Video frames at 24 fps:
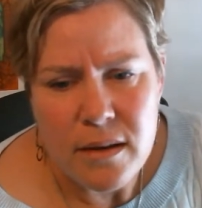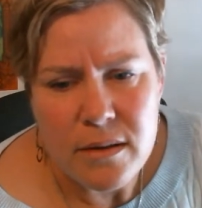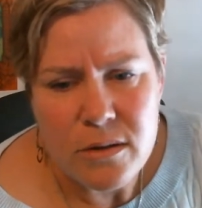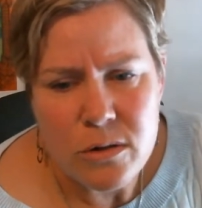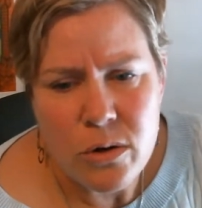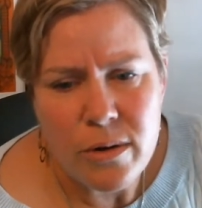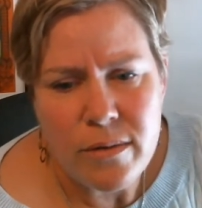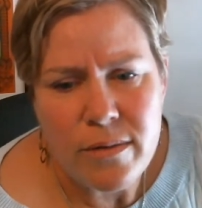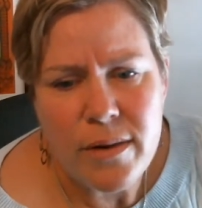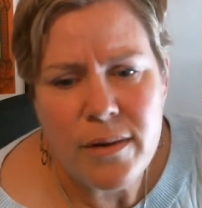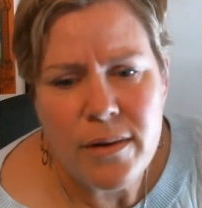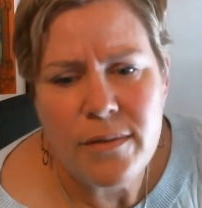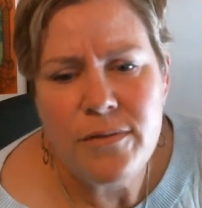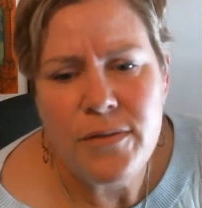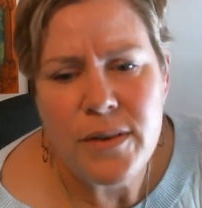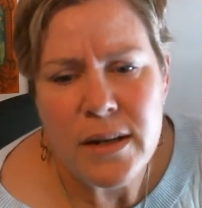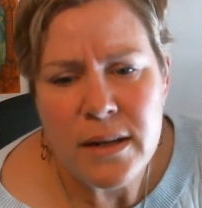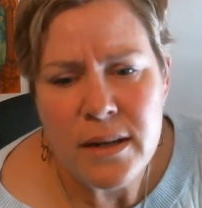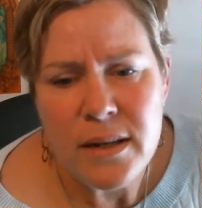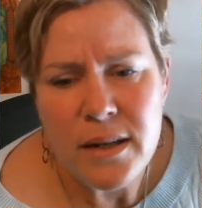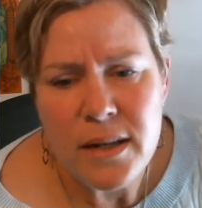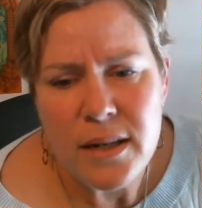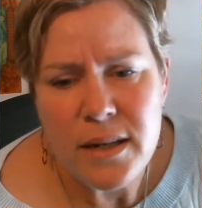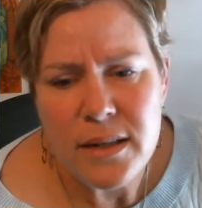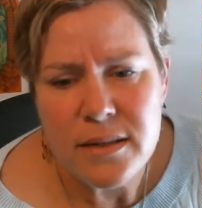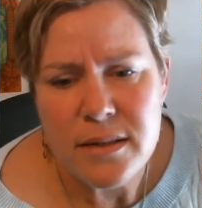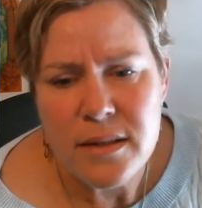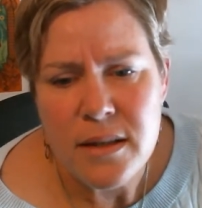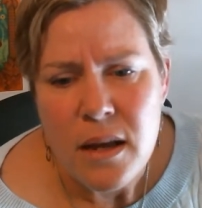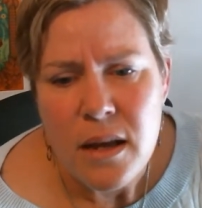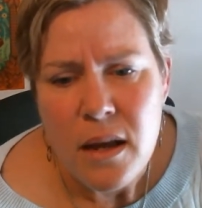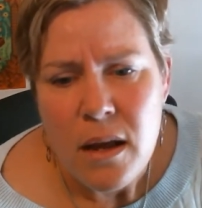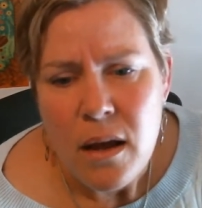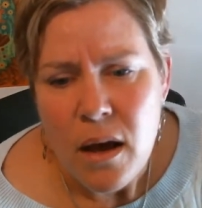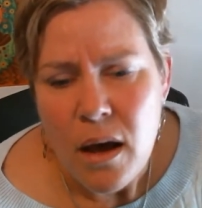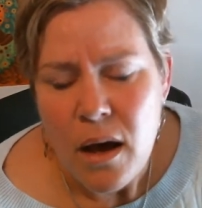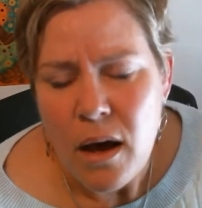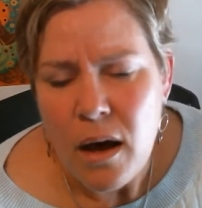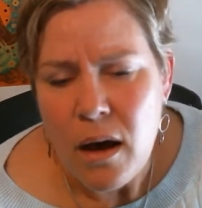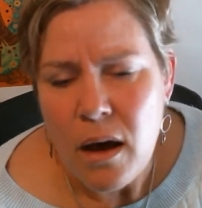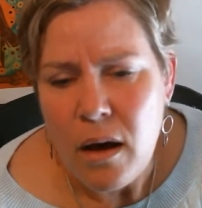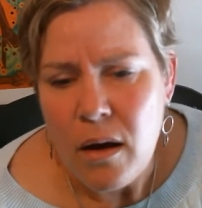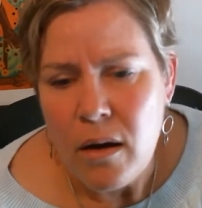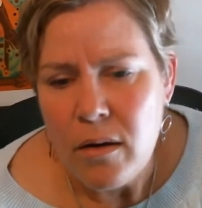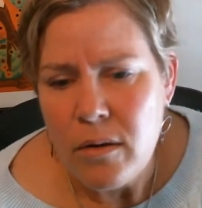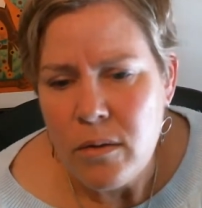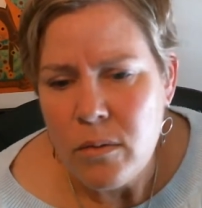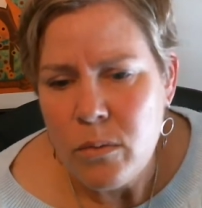sort of affinities
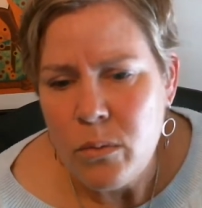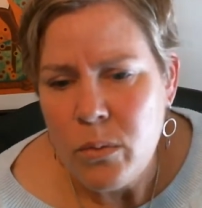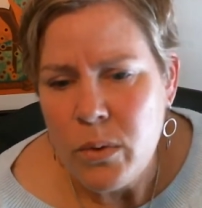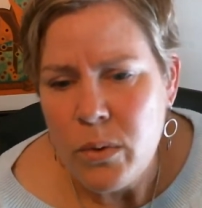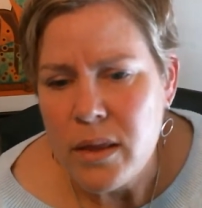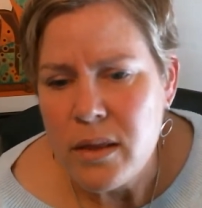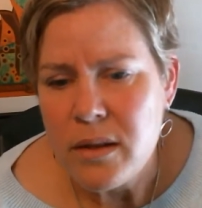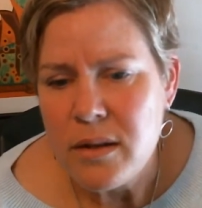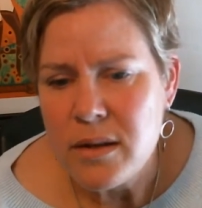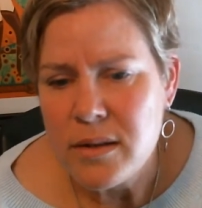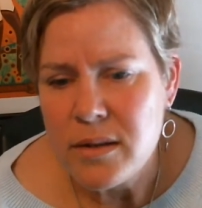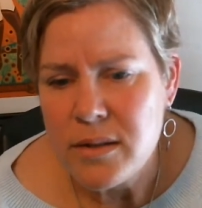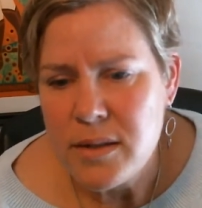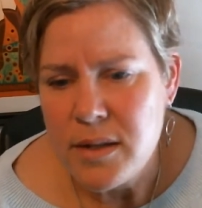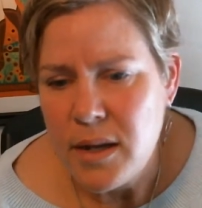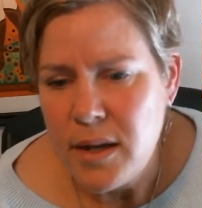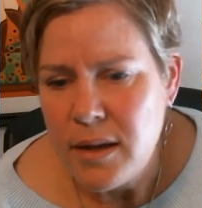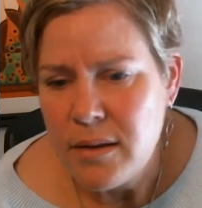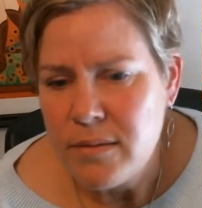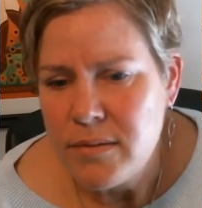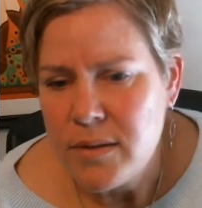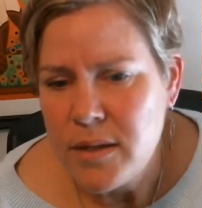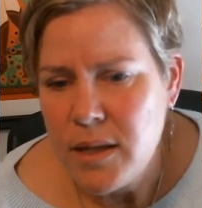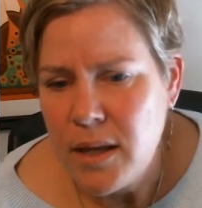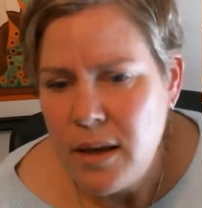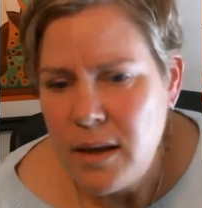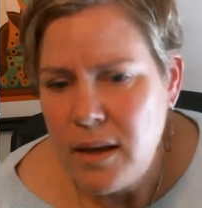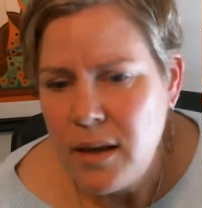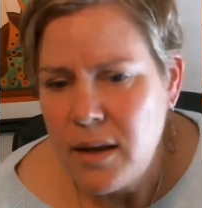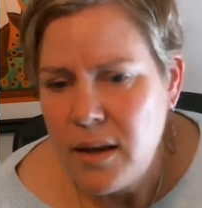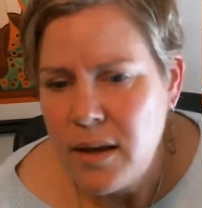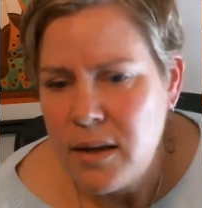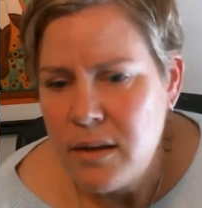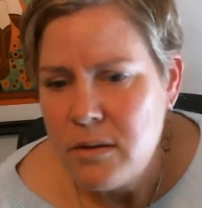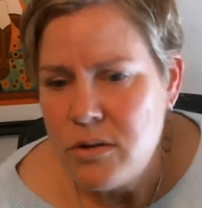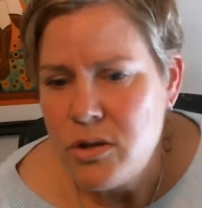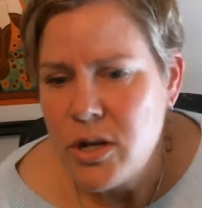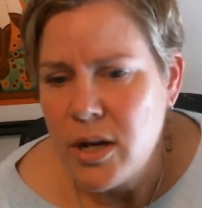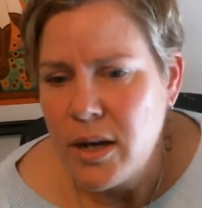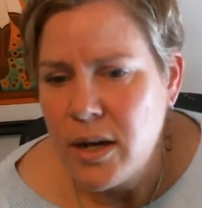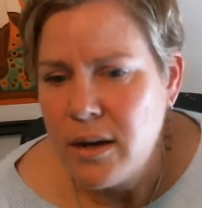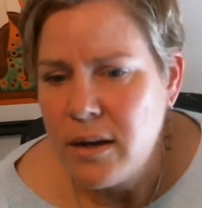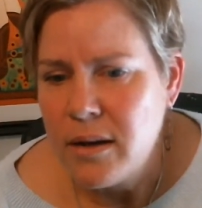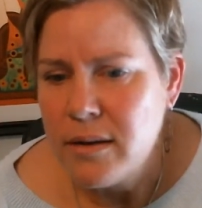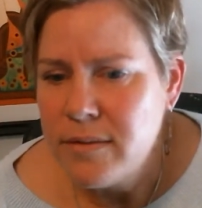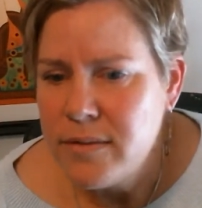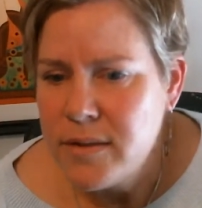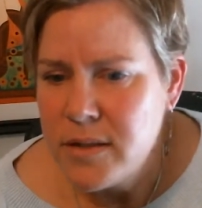with Dostoevsky and
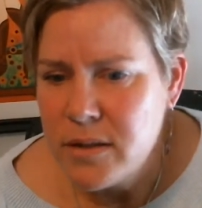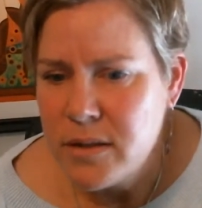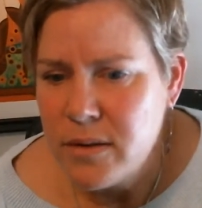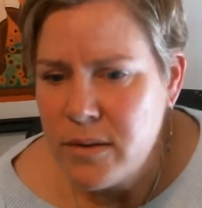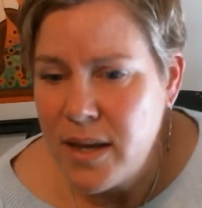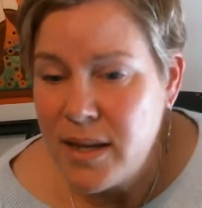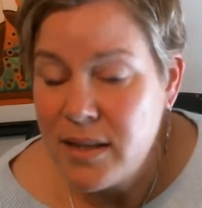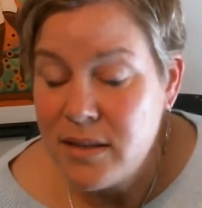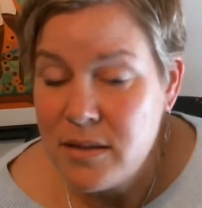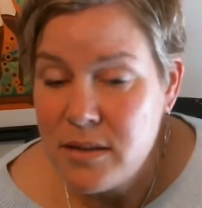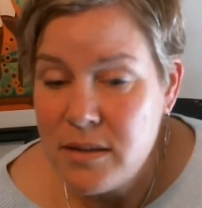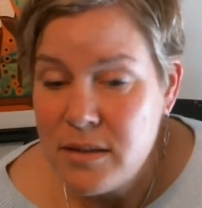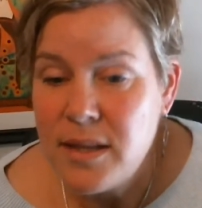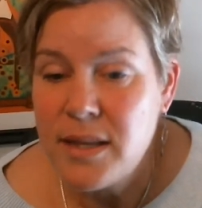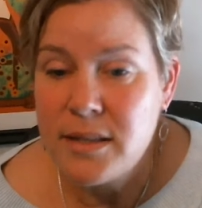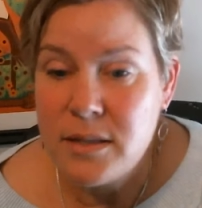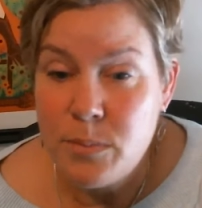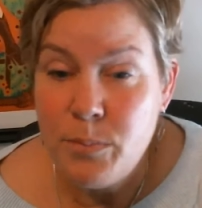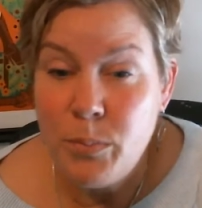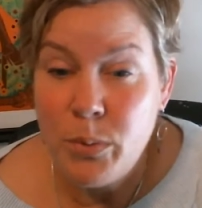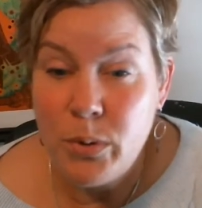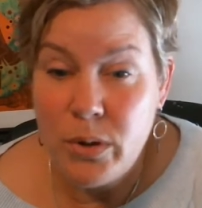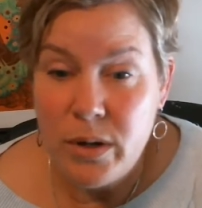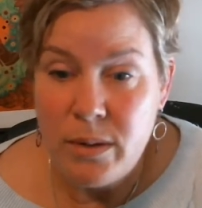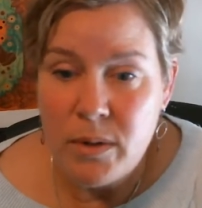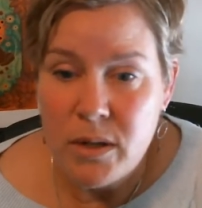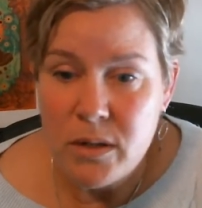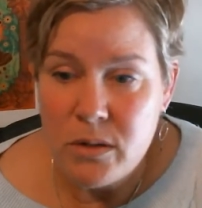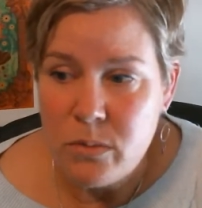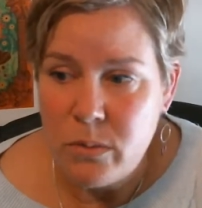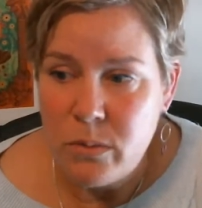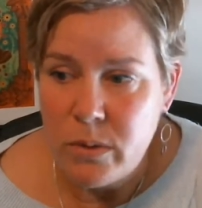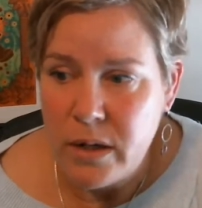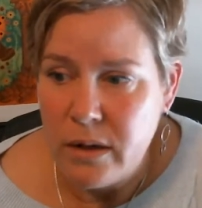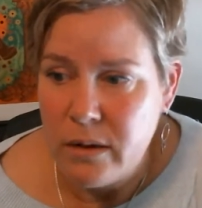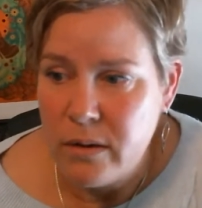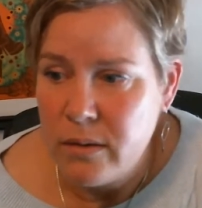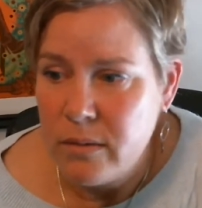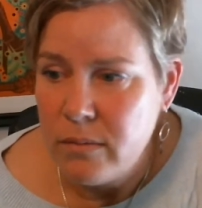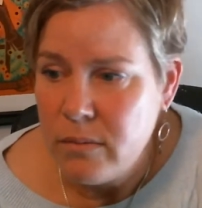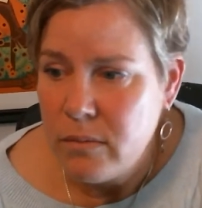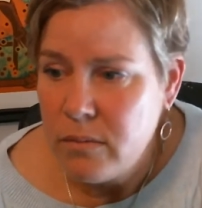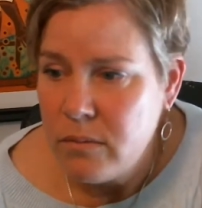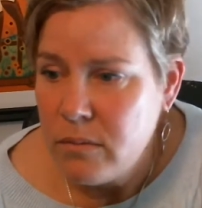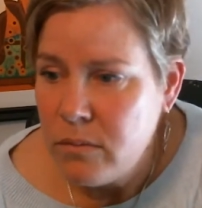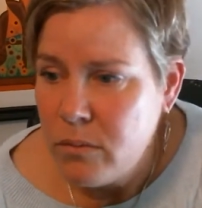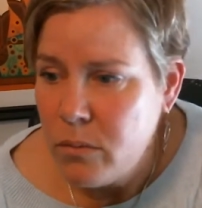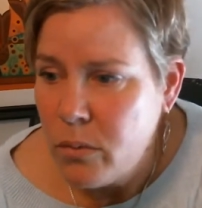Chekhov. So that's pretty much
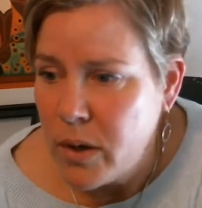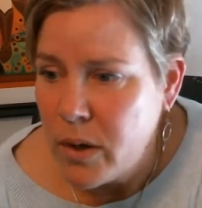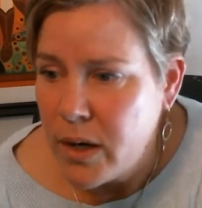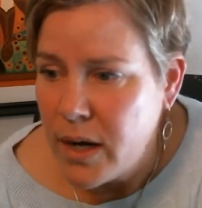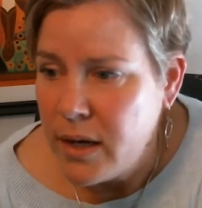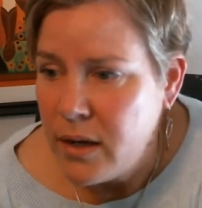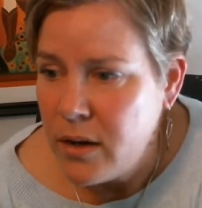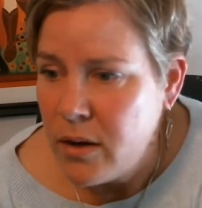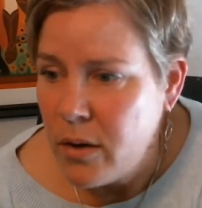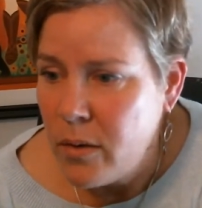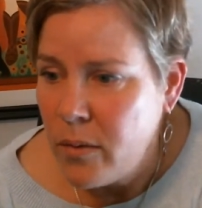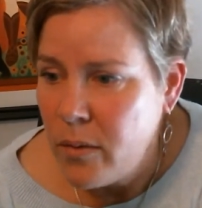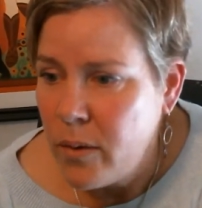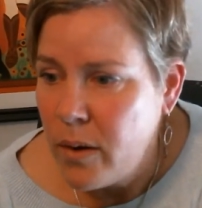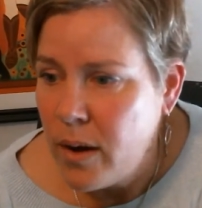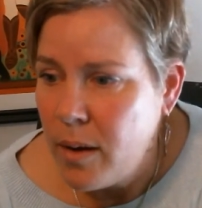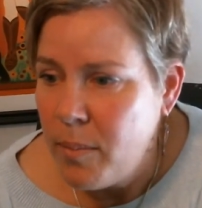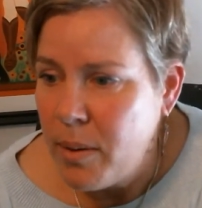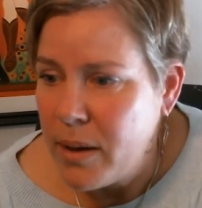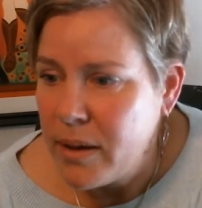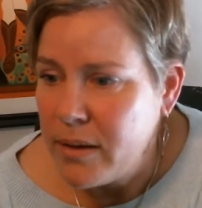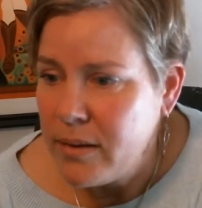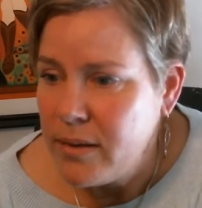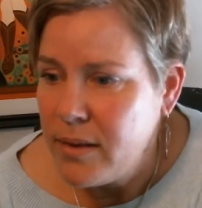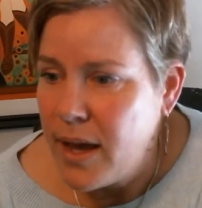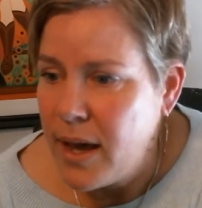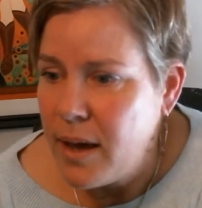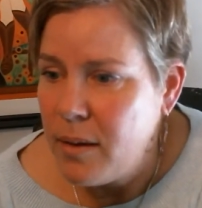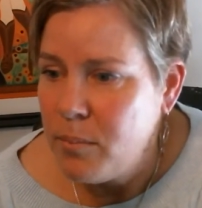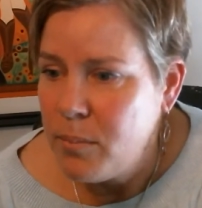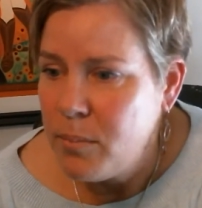what I know about that.